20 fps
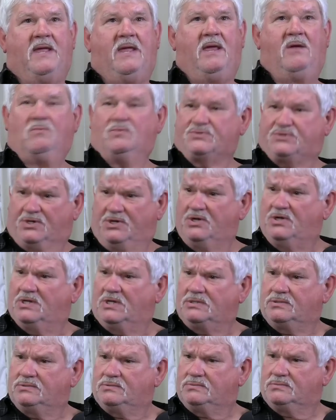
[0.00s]
It was
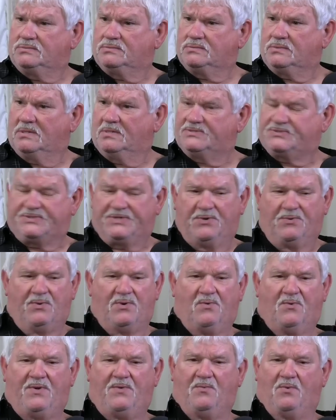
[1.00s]
good. Mm-hmm. See,
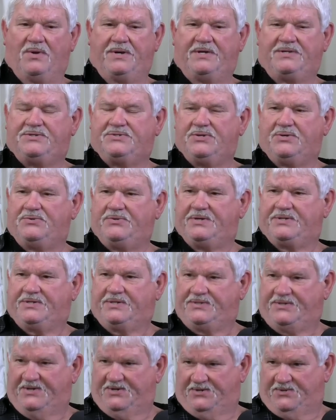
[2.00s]
what we wanted Junior
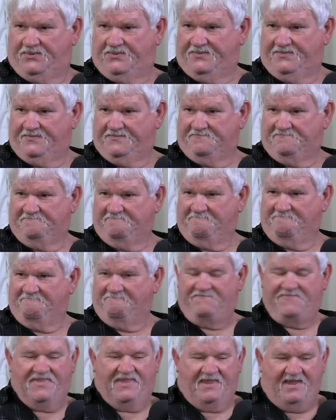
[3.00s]
to do
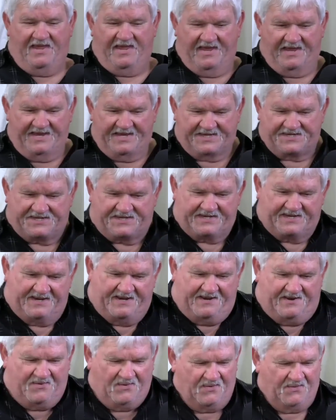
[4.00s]
is
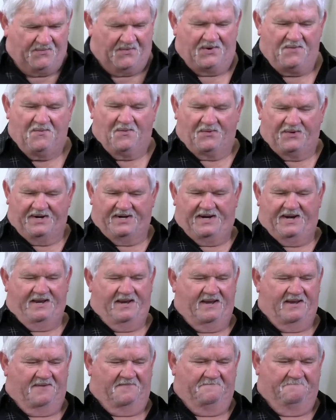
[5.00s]
we wanted
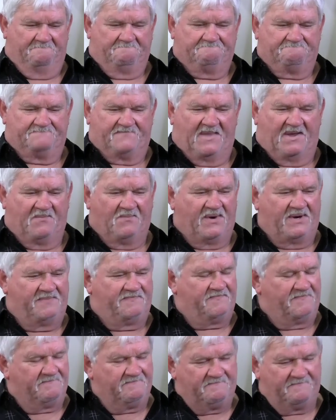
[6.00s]
him, and we
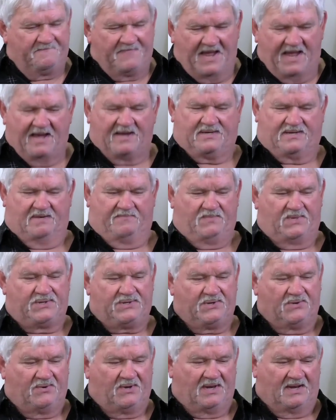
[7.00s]
begged him to
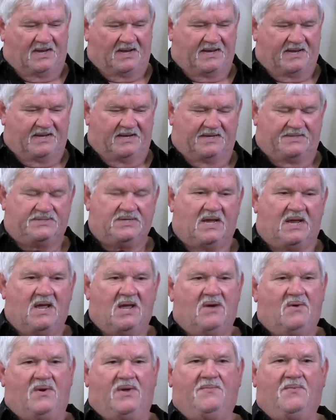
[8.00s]
do it like this,
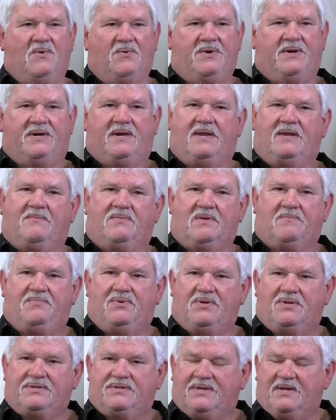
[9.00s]
we wanted him to
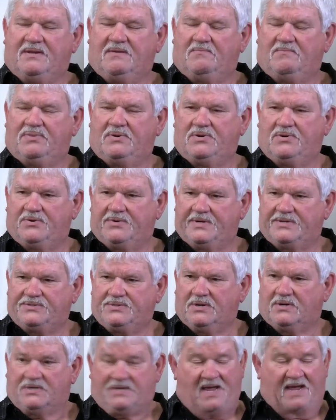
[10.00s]
put Tim Brewer in
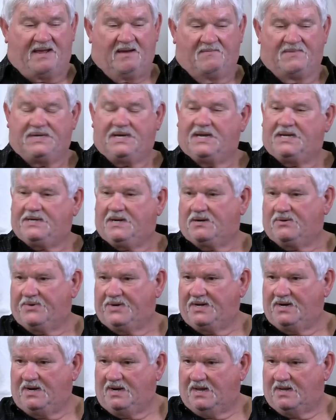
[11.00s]
charge. Hammond had
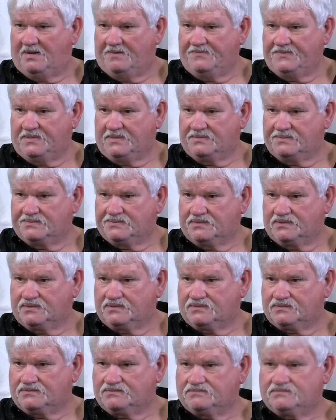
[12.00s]
already left,
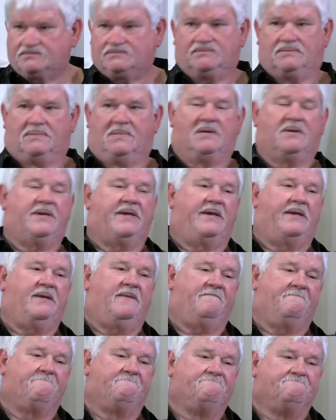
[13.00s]
okay?